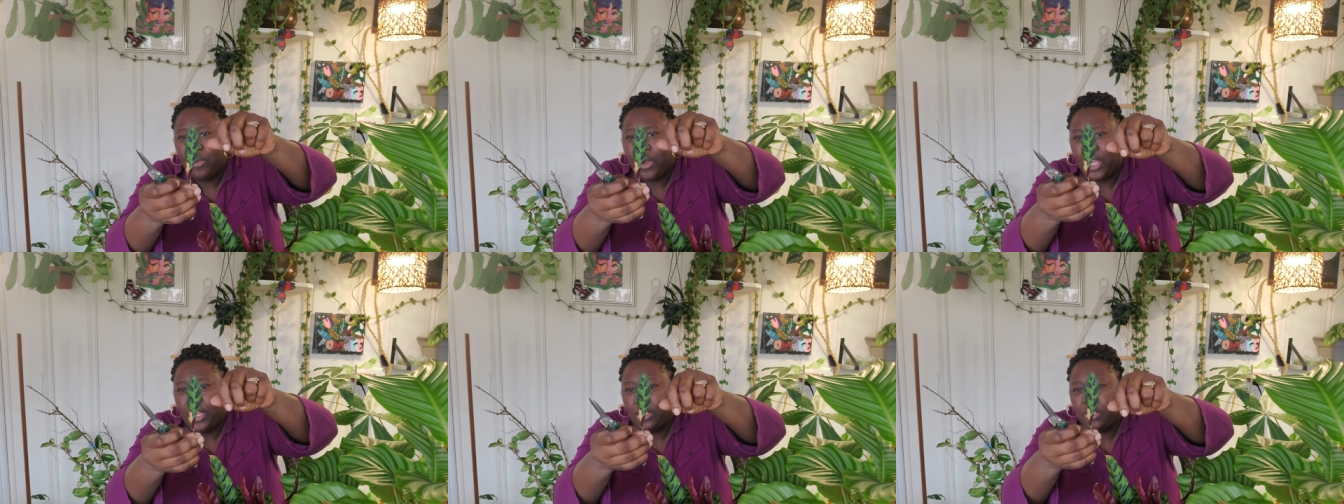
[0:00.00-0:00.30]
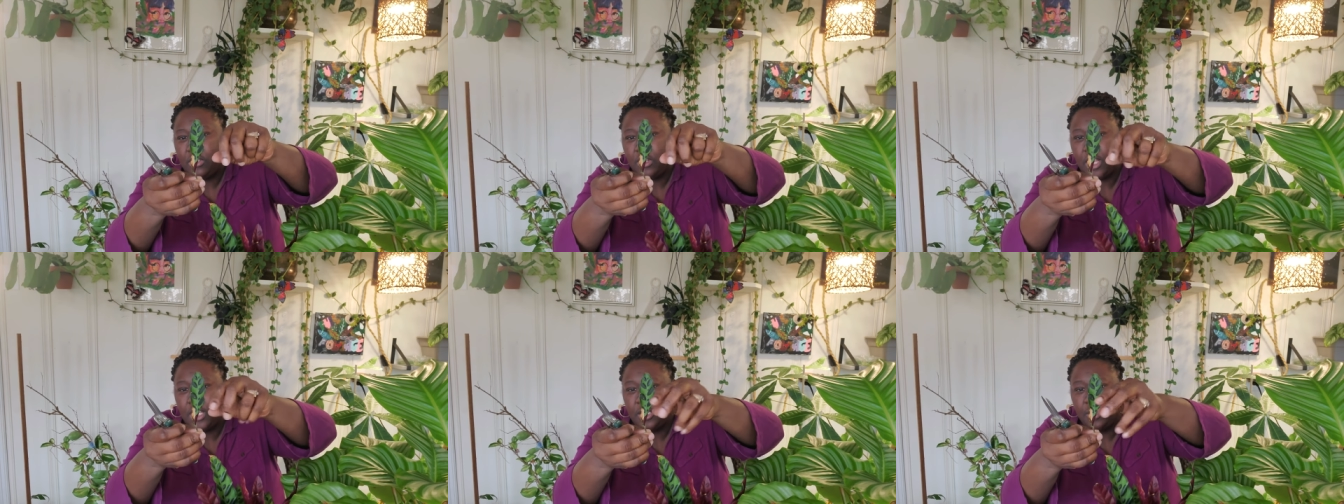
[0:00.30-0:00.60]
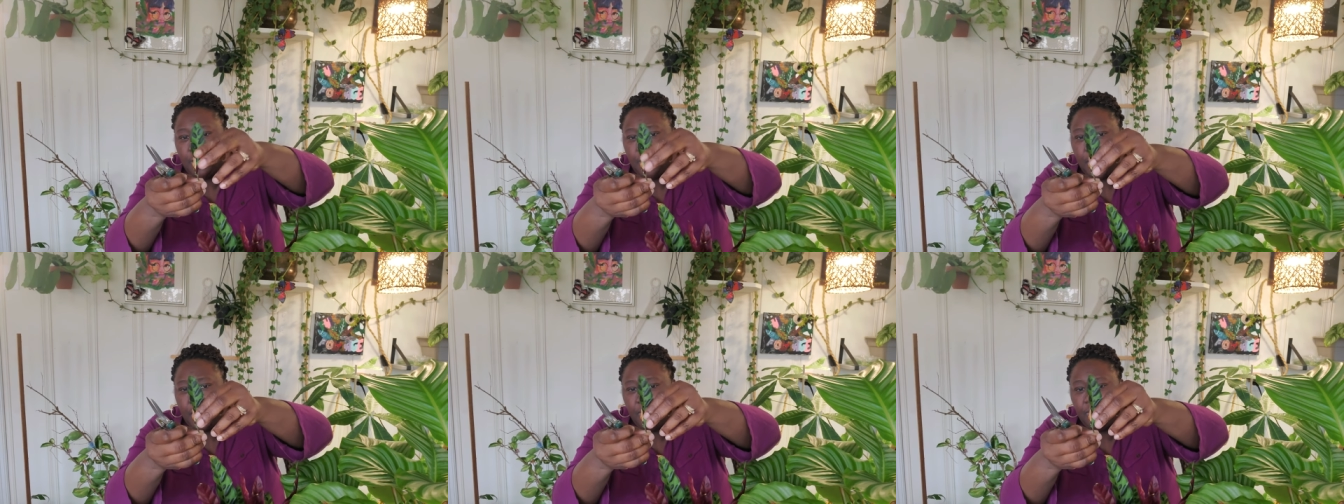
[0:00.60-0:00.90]
why you do that's
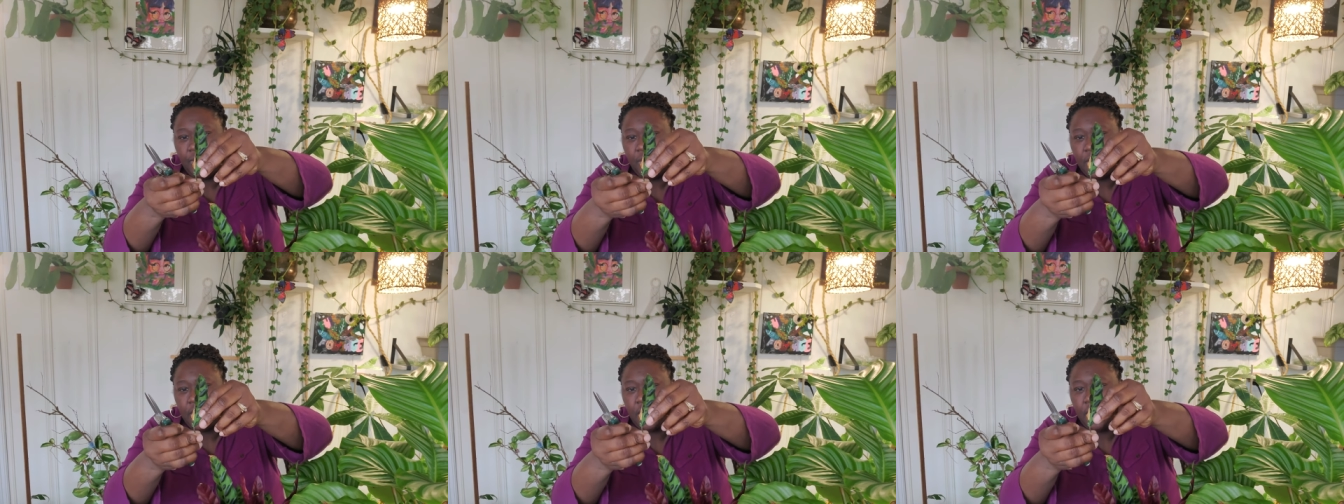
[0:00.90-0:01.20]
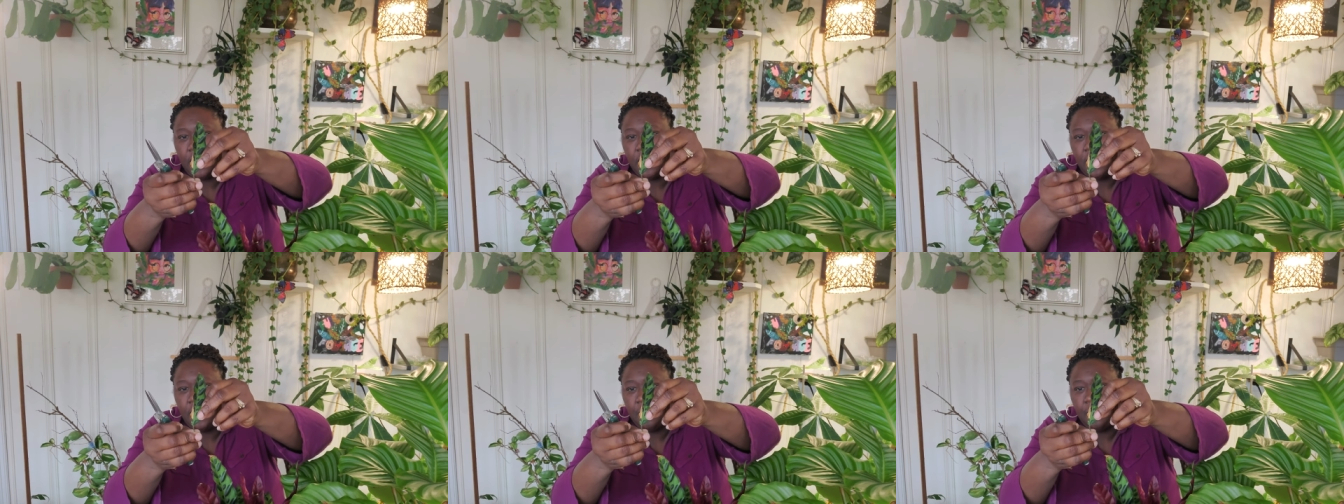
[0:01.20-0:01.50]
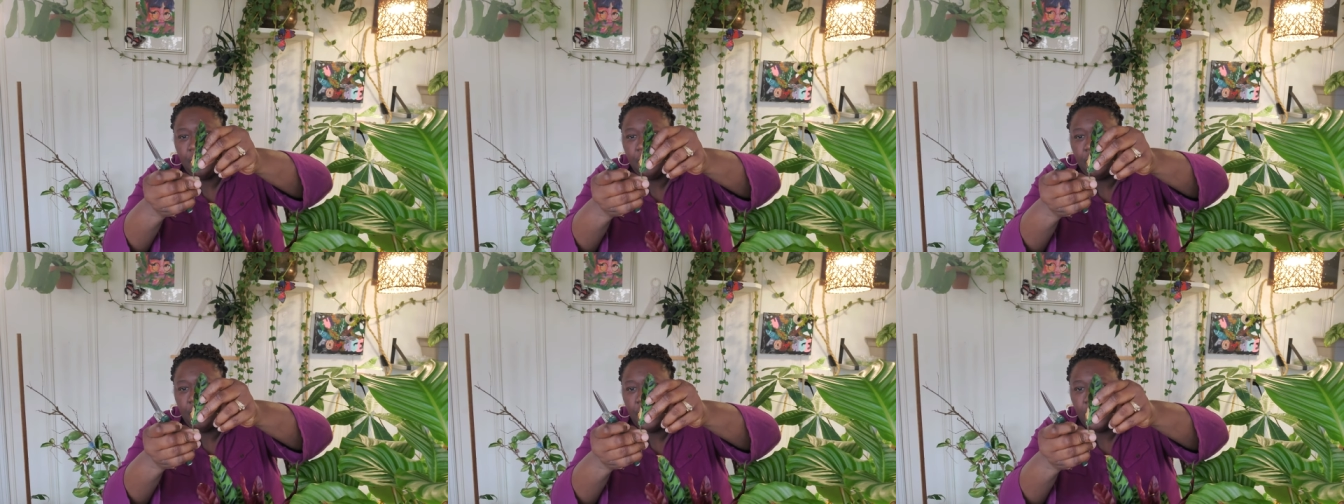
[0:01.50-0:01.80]
a perfectly
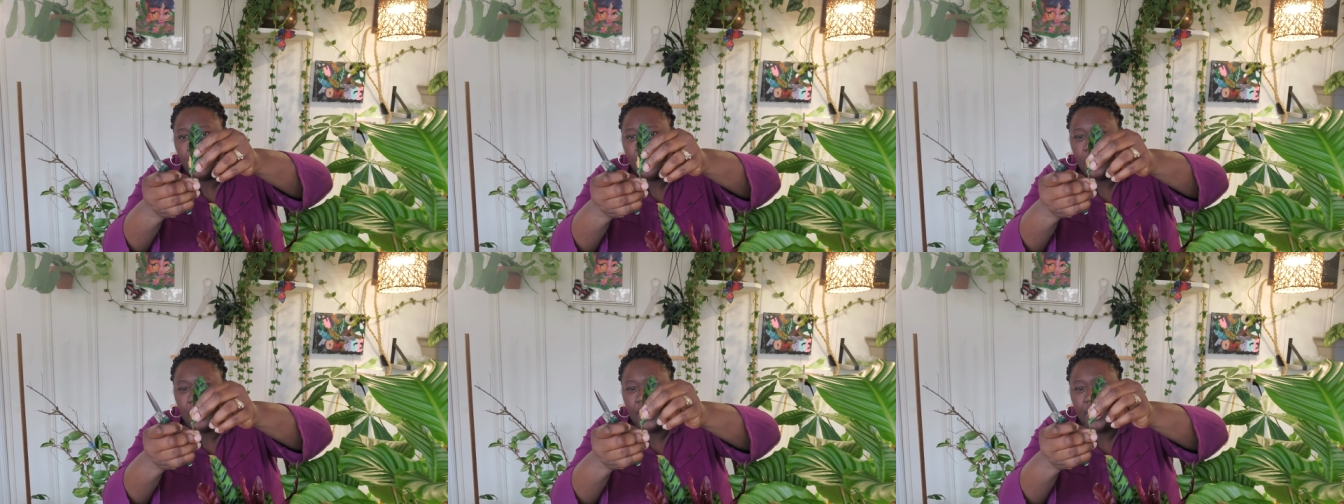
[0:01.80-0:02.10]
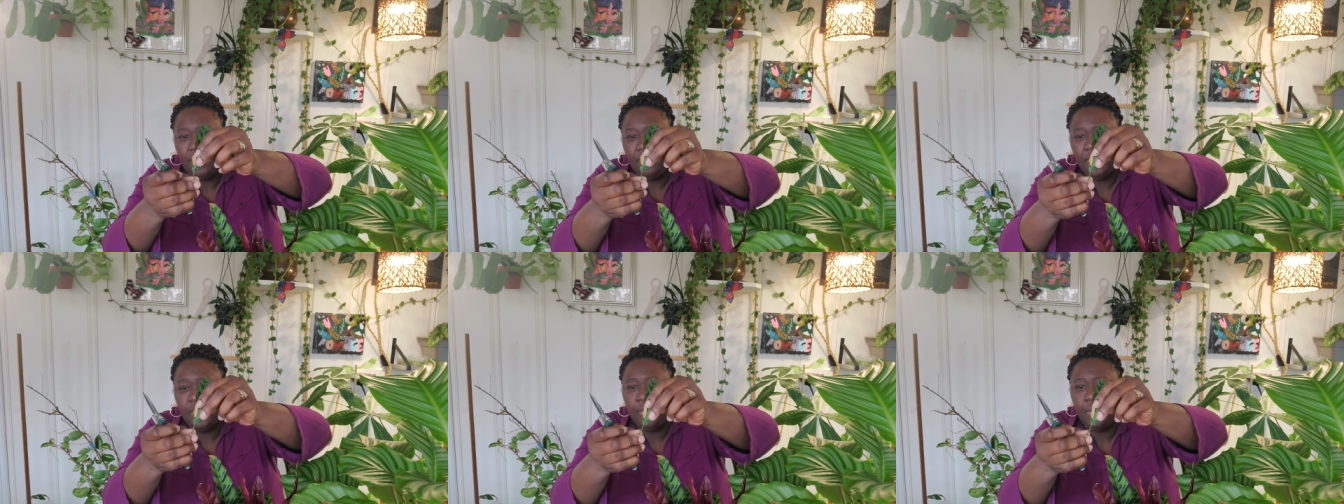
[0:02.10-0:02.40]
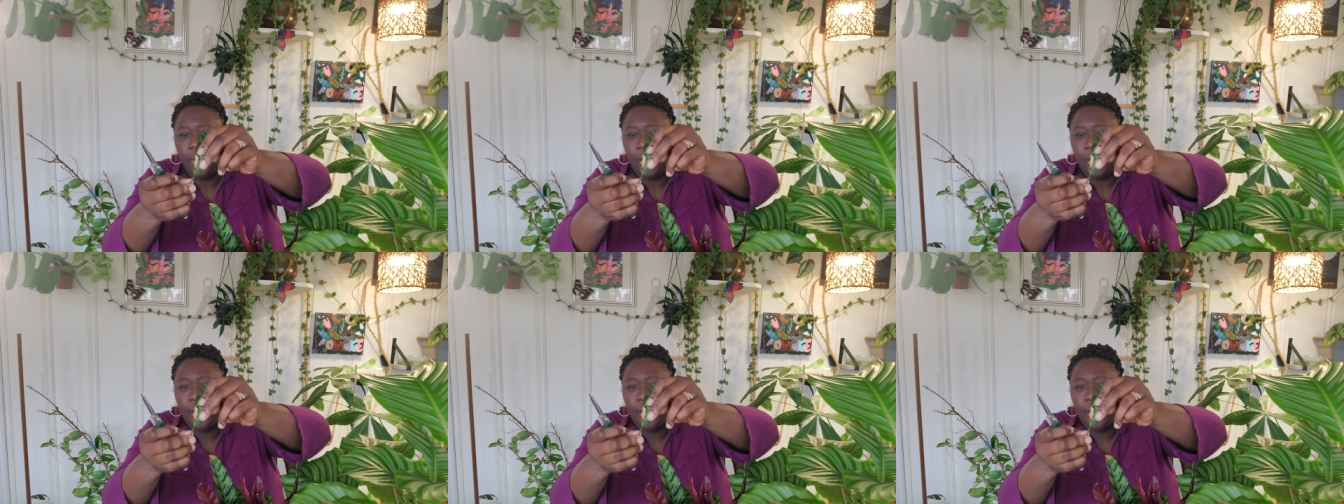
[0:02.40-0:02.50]
good leaf. It